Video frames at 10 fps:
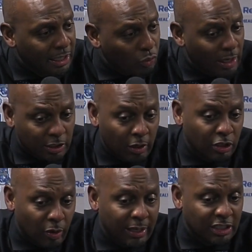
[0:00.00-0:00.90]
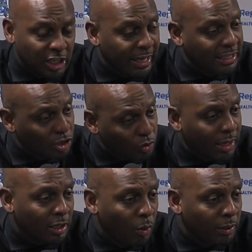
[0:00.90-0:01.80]
That's why I started trying to change and try
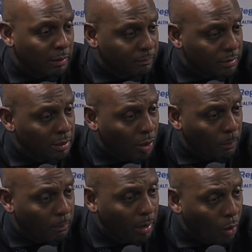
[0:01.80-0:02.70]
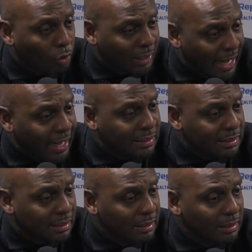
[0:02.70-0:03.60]
to go with you know older
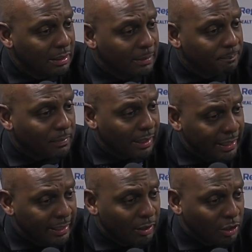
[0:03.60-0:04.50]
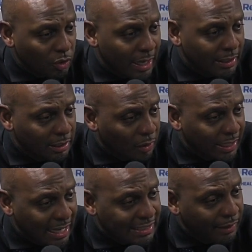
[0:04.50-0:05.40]
guys in there to try to you know the
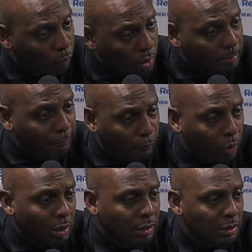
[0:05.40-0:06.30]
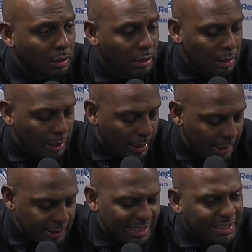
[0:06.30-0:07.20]
guys that have won before.
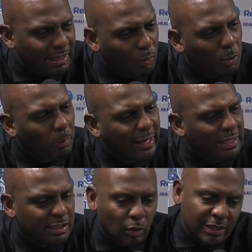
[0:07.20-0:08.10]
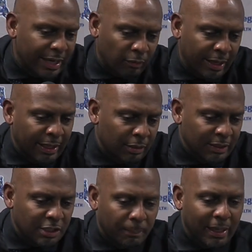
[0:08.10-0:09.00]
And it just seemed like we were playing so tight right now.
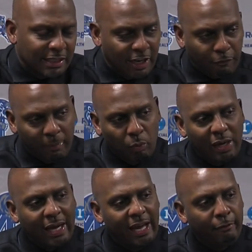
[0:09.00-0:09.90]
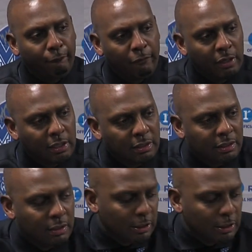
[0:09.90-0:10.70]
That's the biggest thing for me. We're not having fun.